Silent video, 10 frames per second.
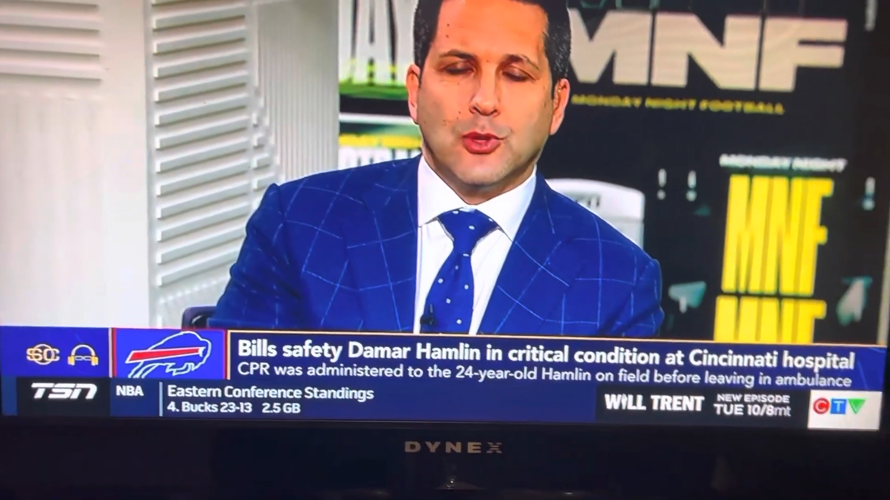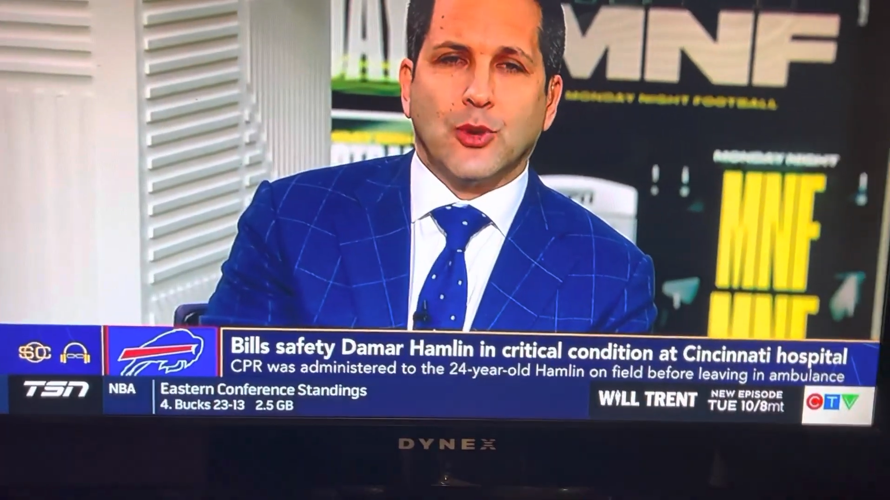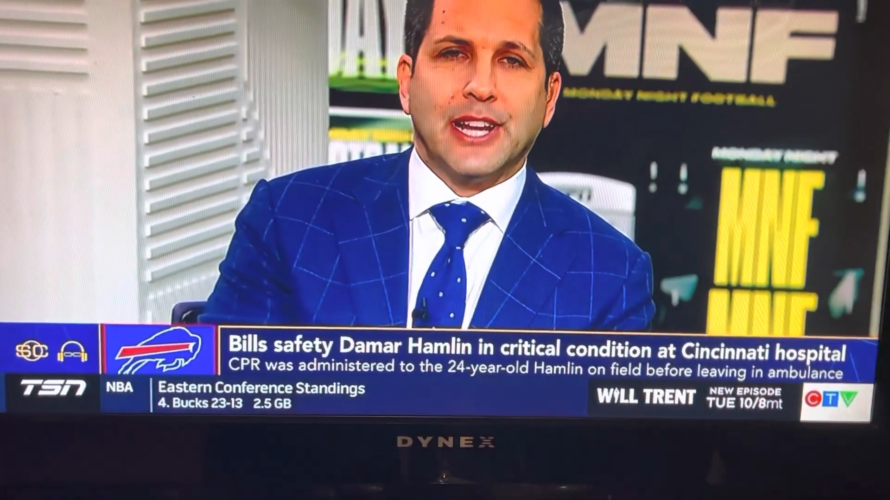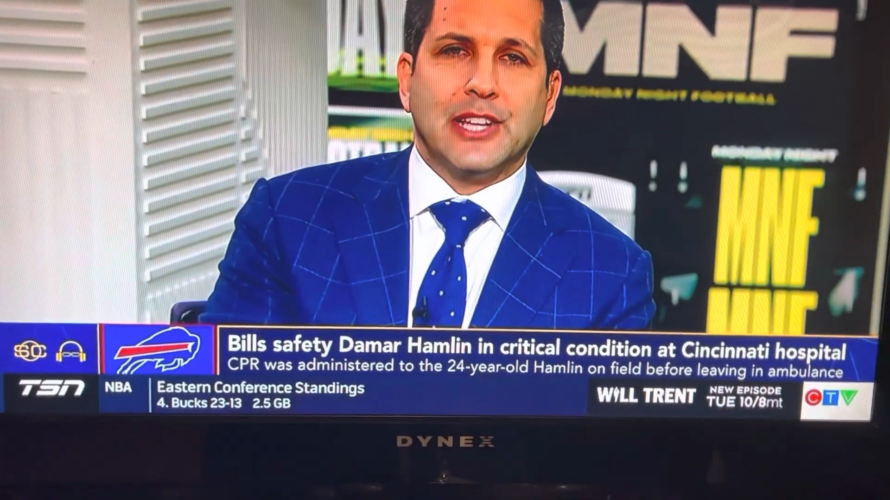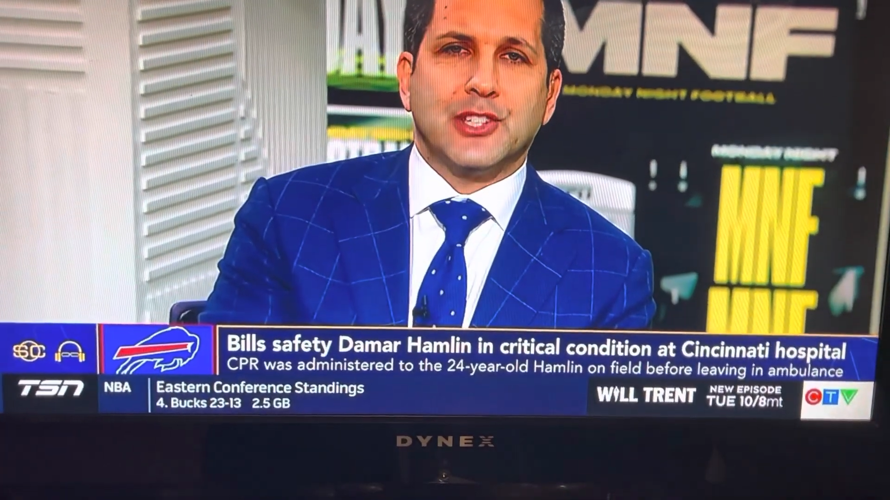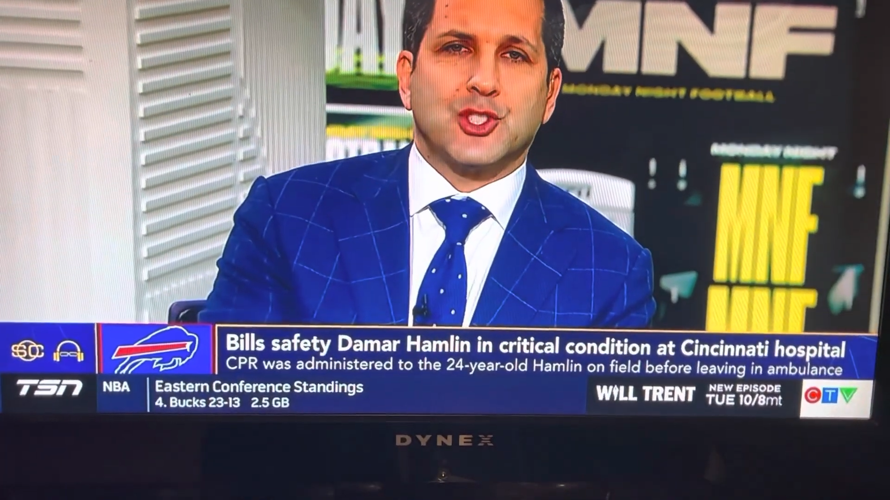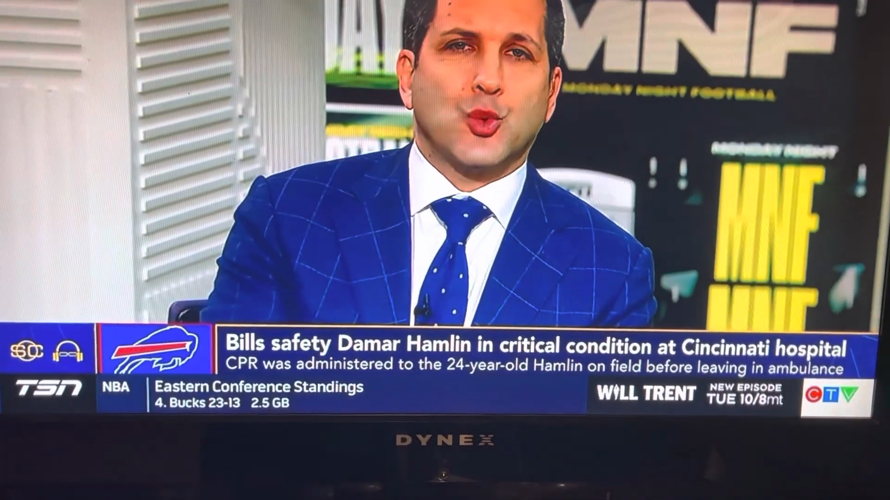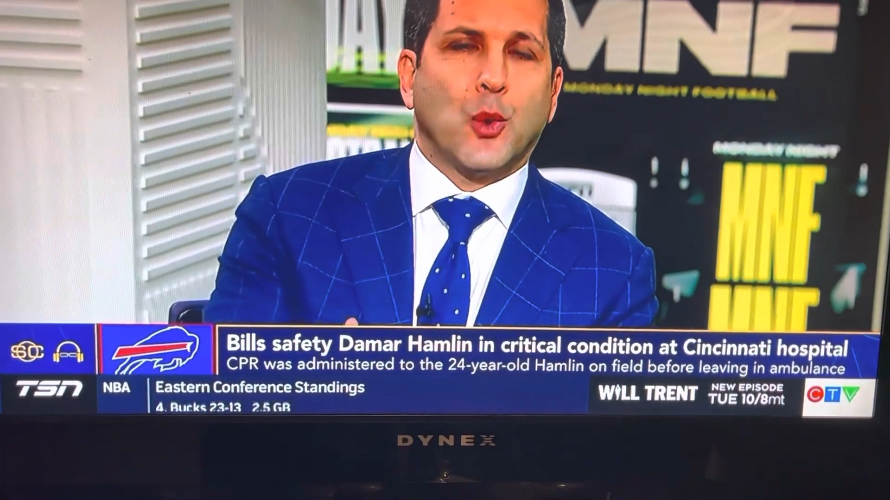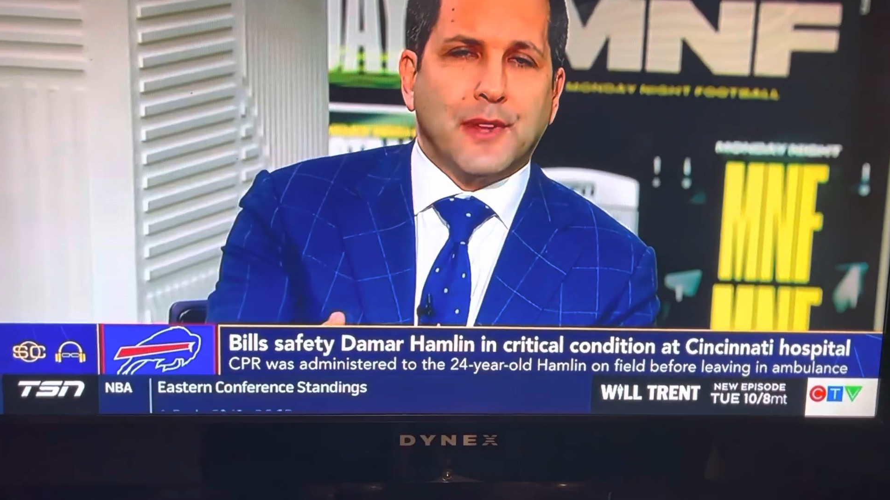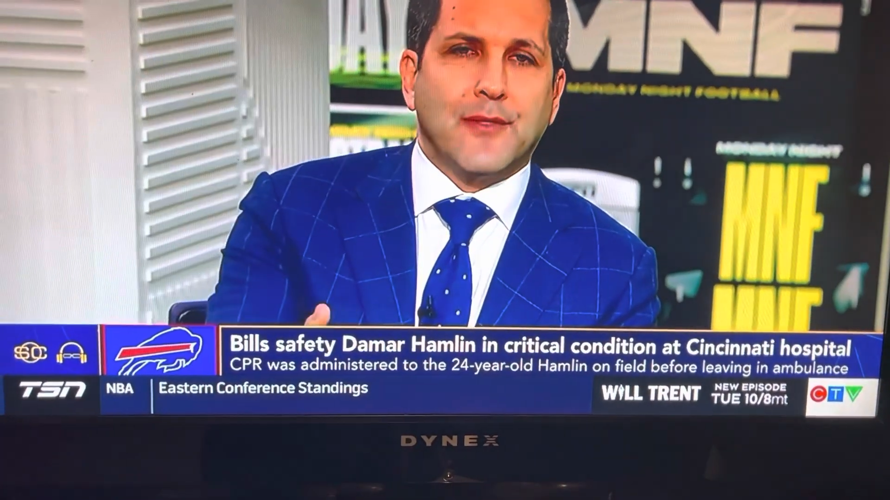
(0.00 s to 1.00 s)
raise
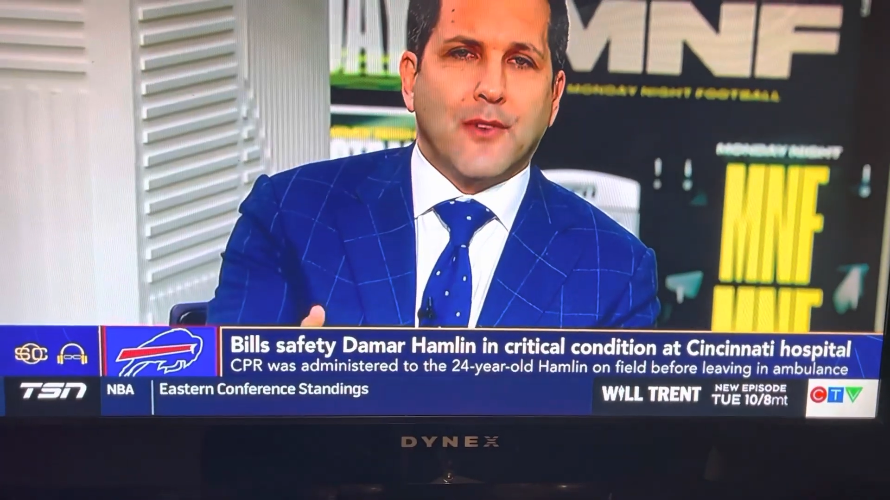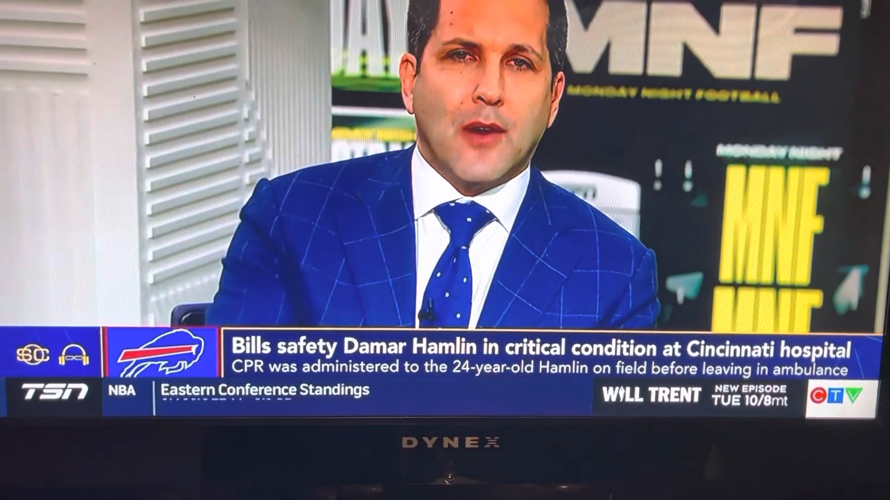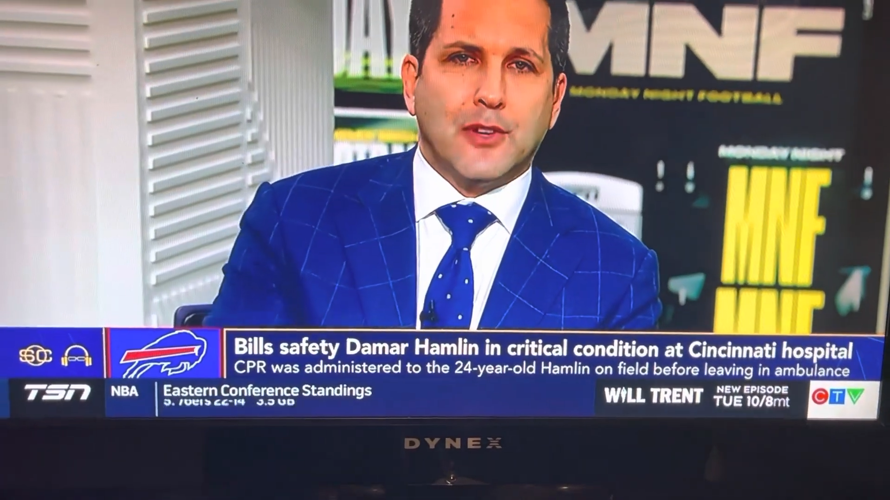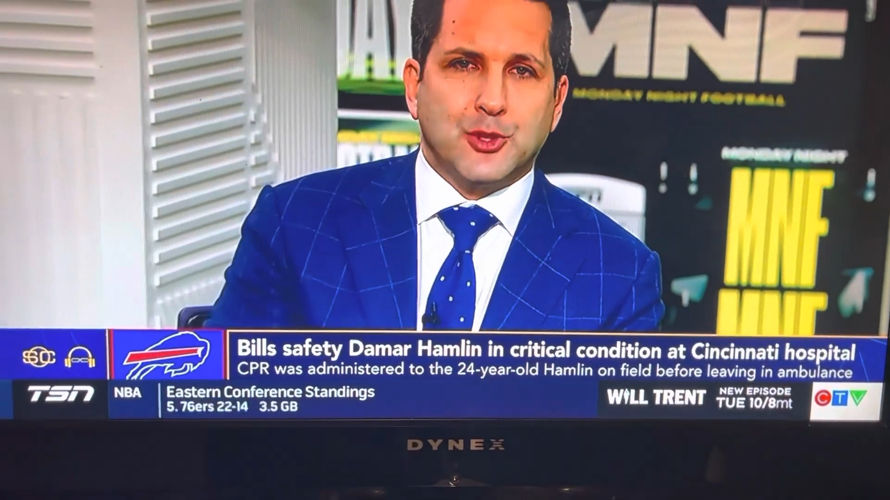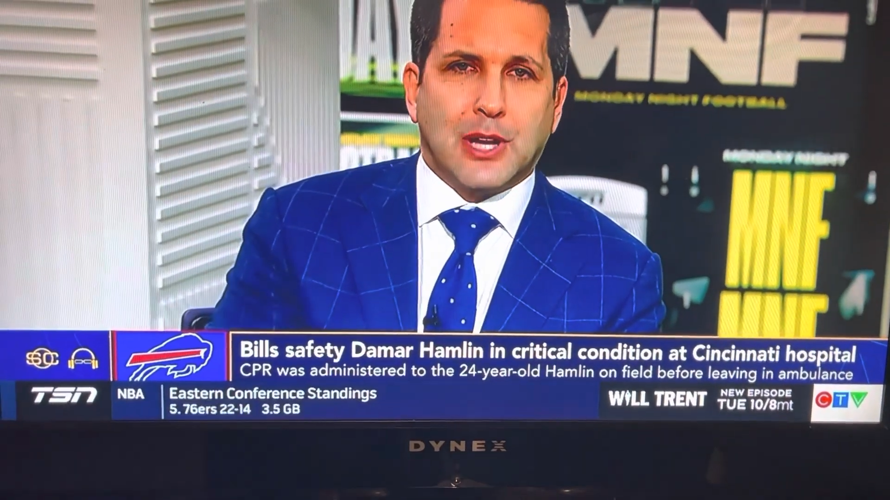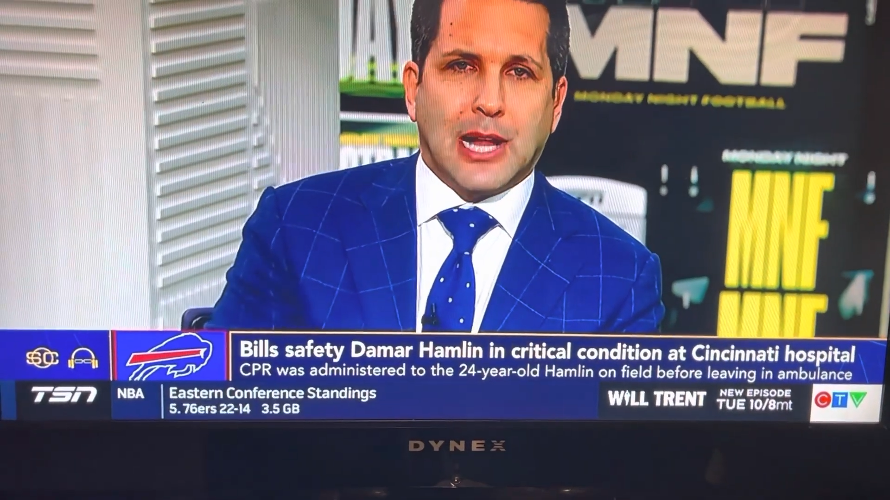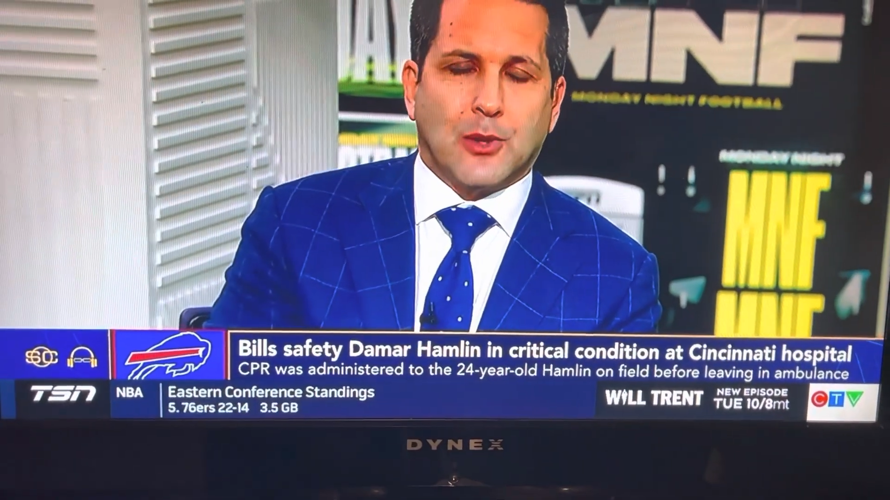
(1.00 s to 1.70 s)
$2,500.